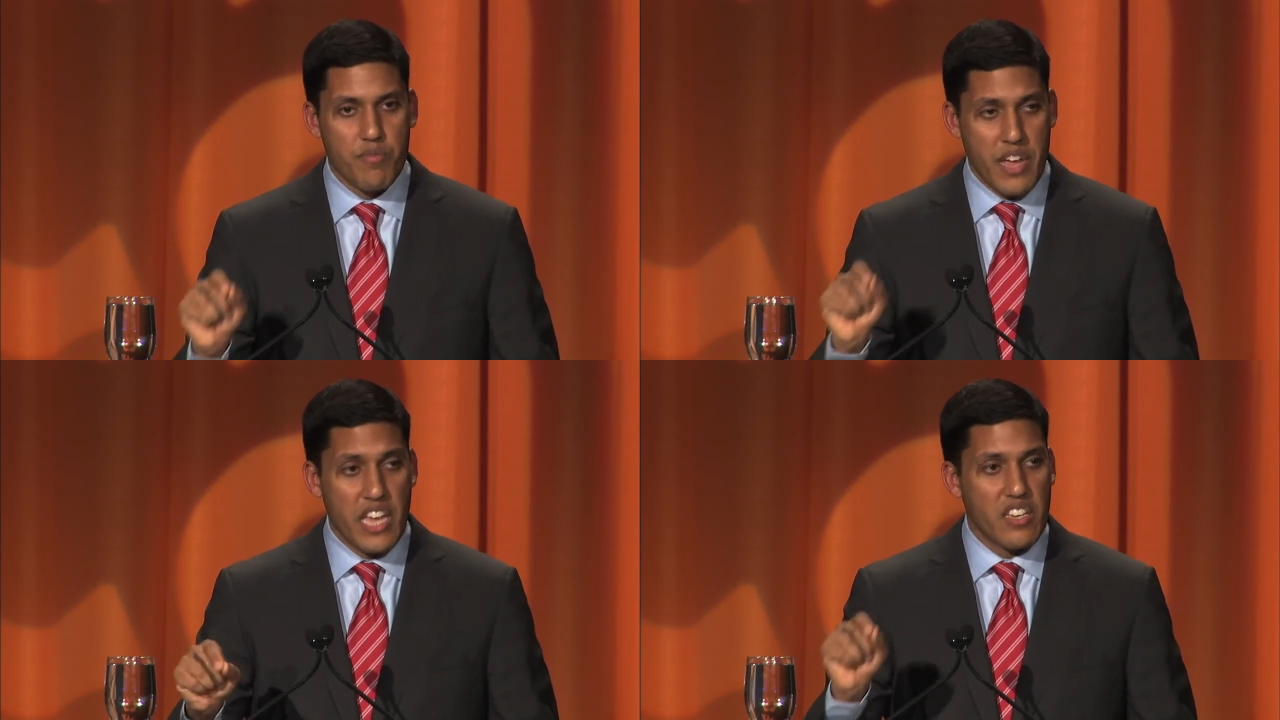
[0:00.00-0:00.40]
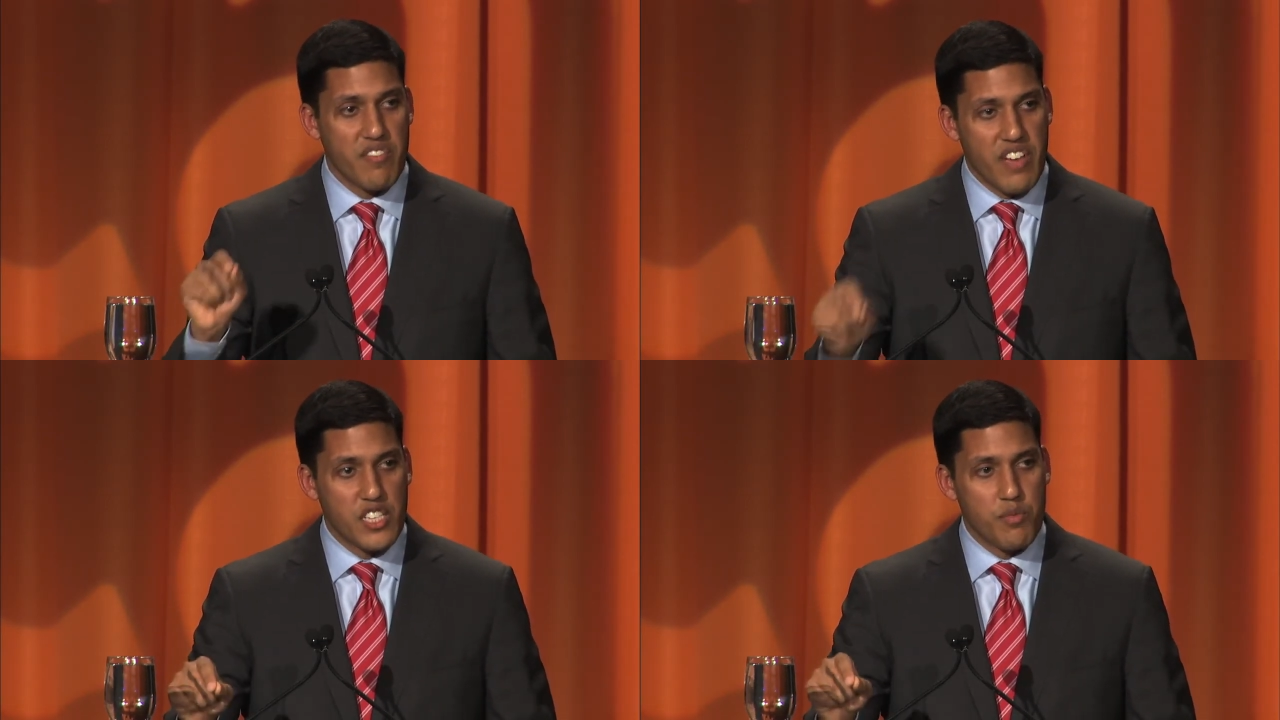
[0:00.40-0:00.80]
make
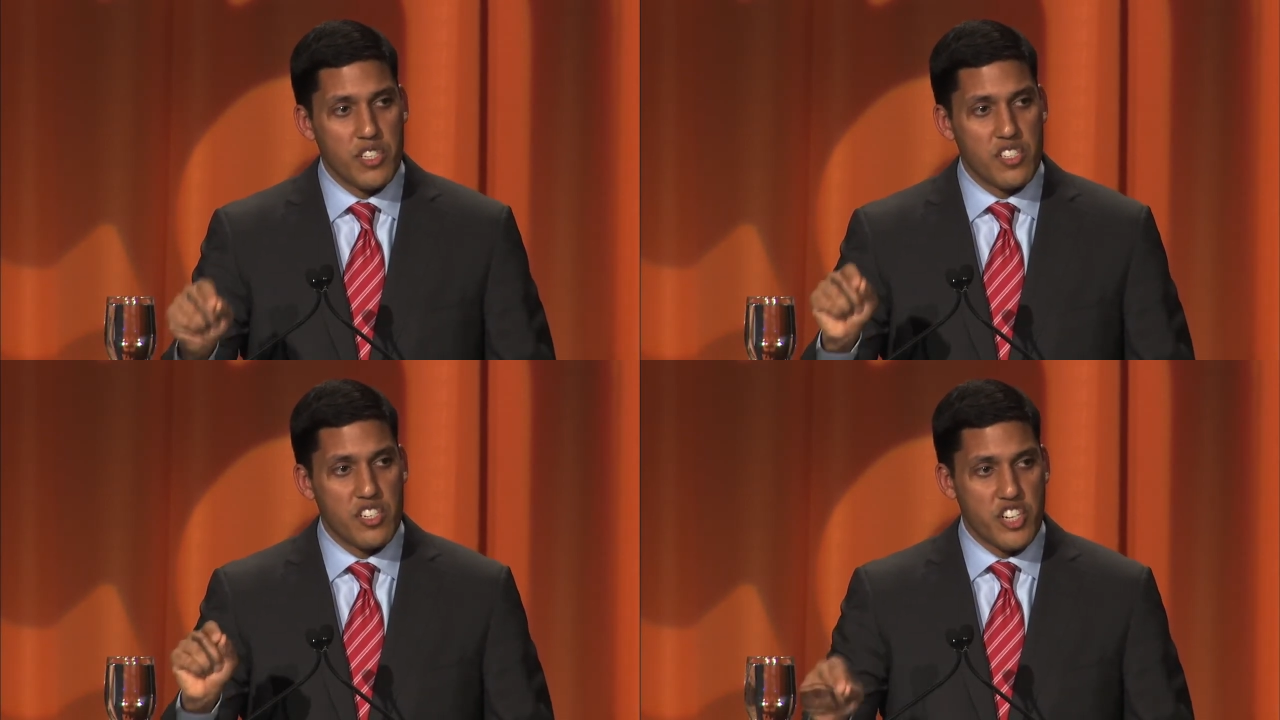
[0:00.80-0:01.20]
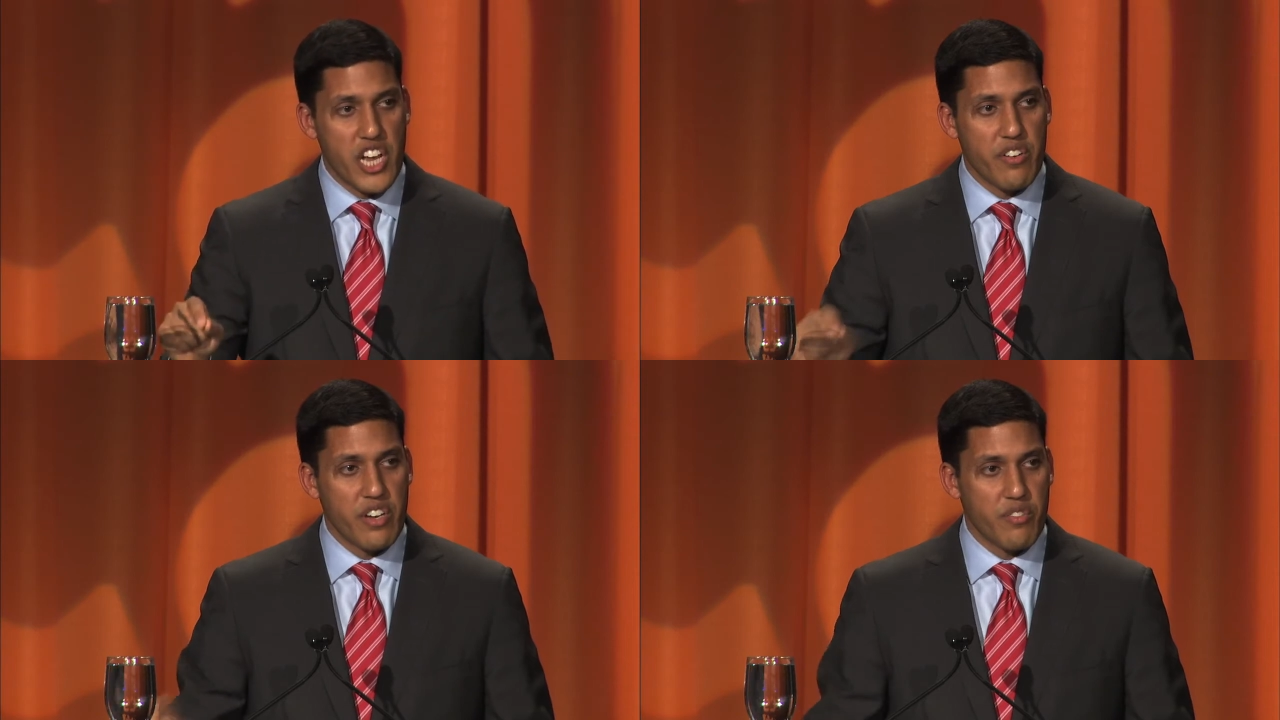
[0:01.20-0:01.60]
investments to
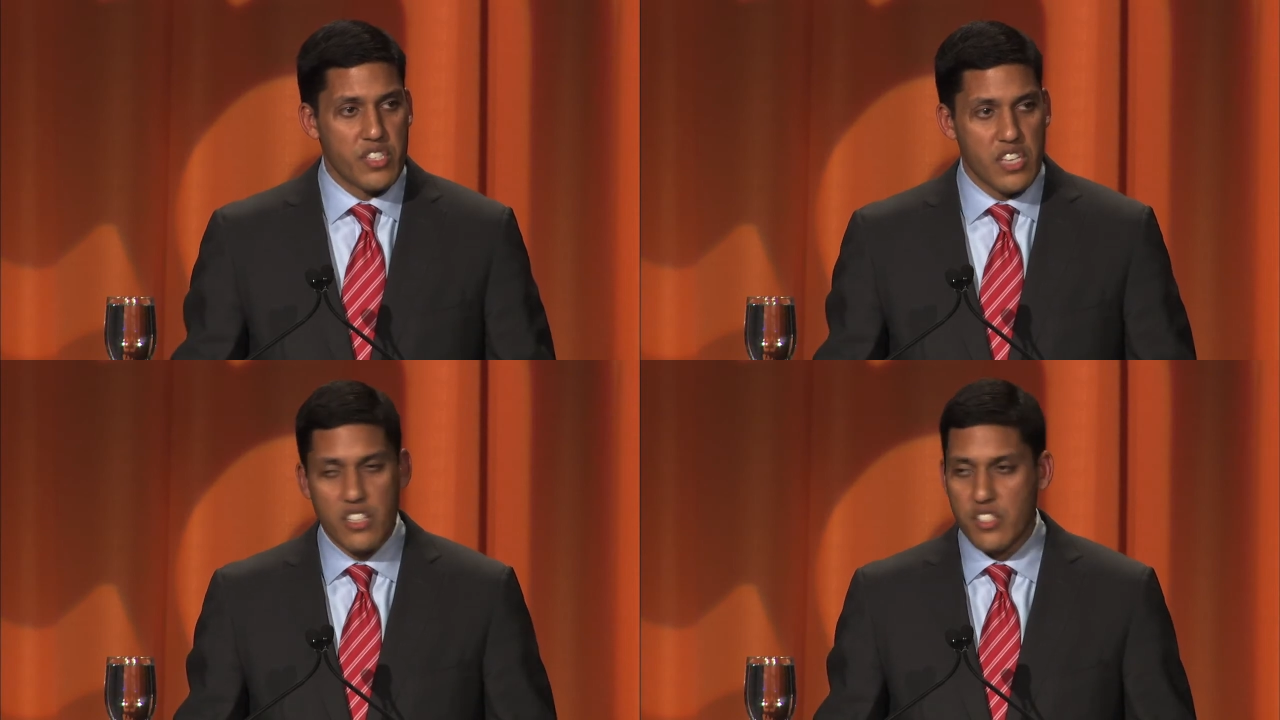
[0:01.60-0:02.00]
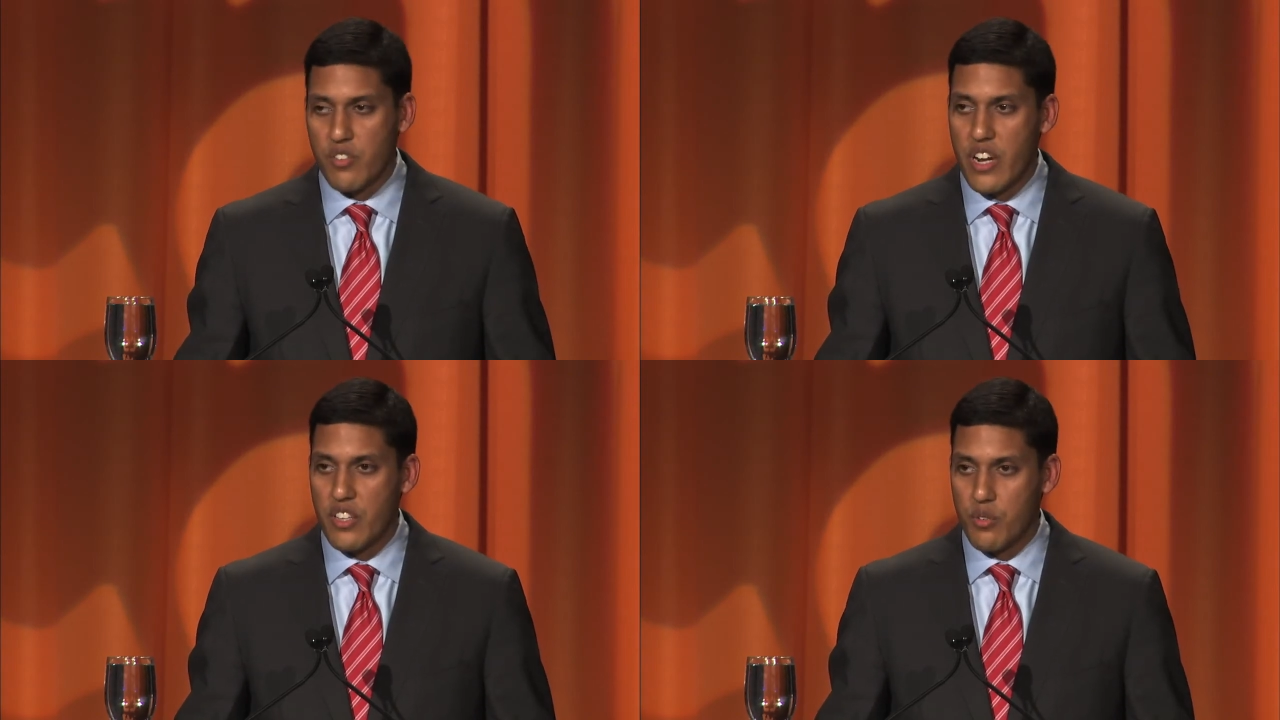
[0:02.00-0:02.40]
generate results
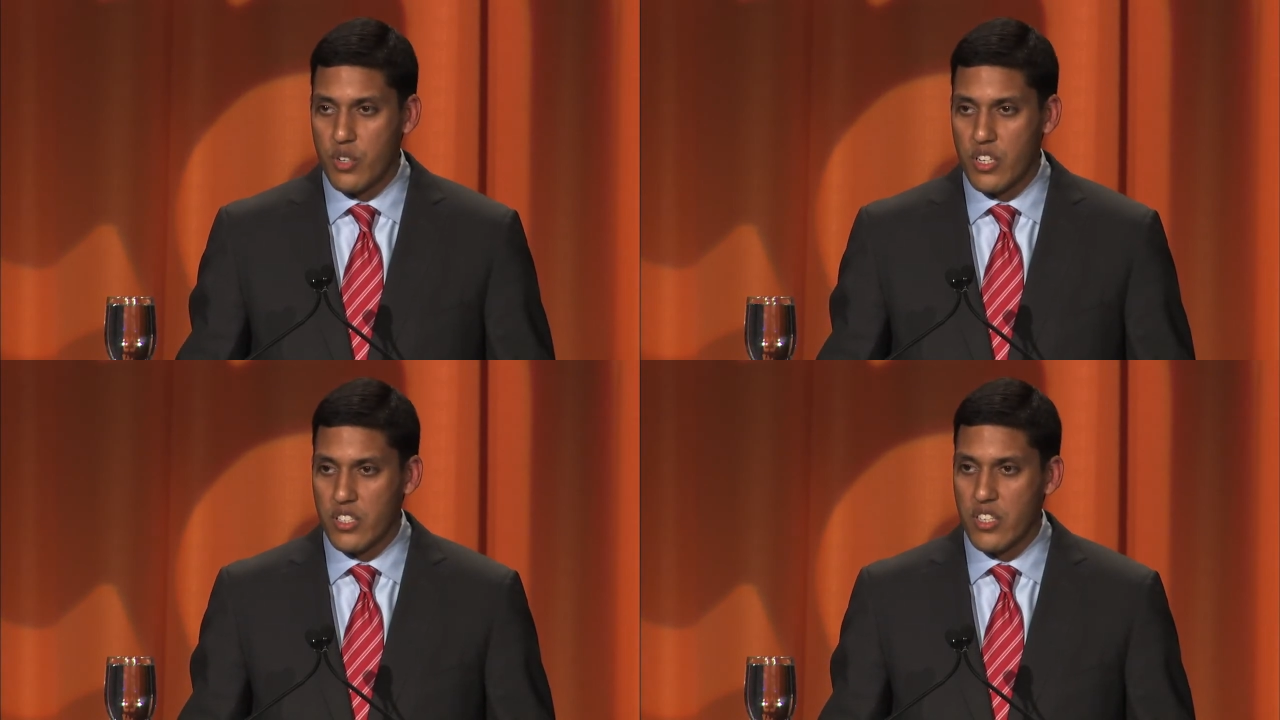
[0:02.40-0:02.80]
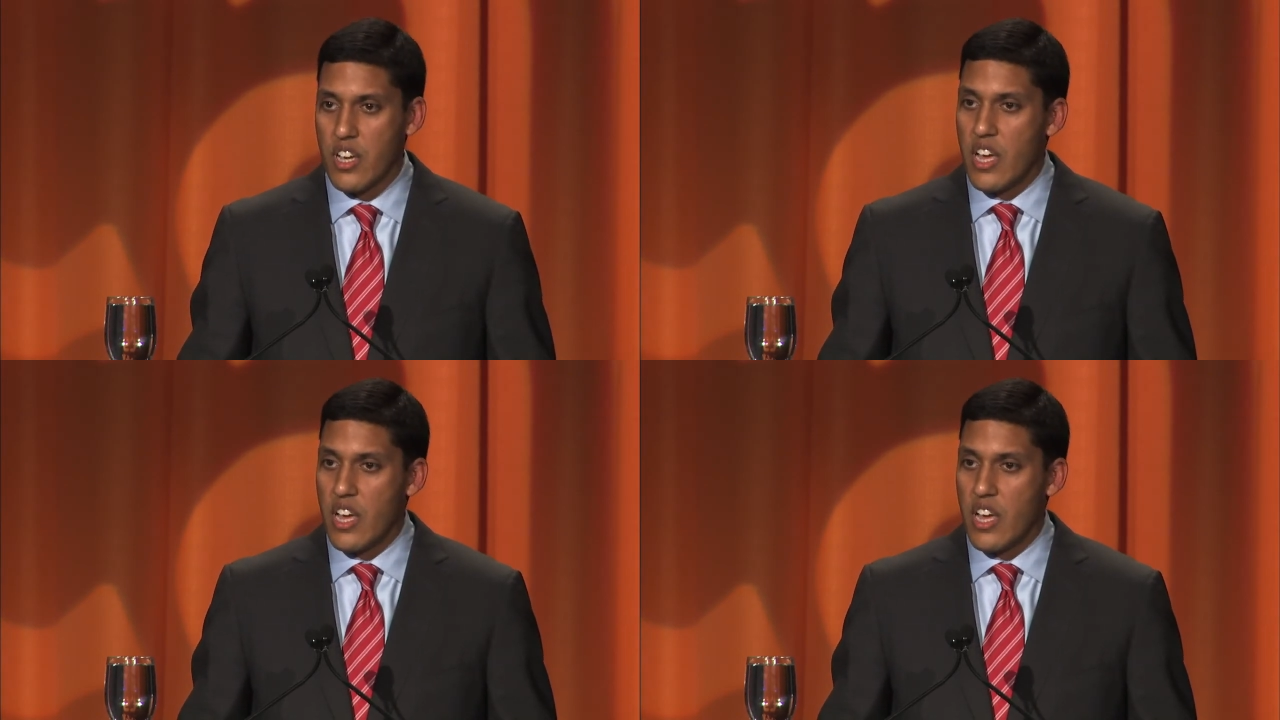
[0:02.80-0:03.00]
around the world